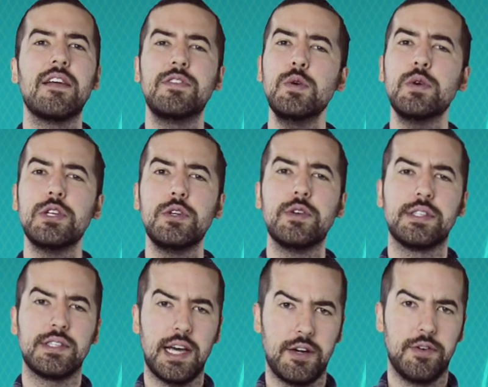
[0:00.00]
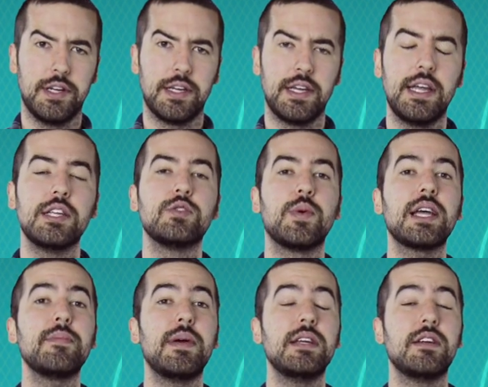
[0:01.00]
If you are new to soldering, it is
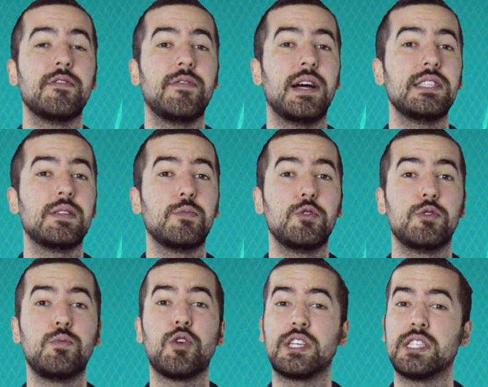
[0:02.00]
recommended to find someone who's more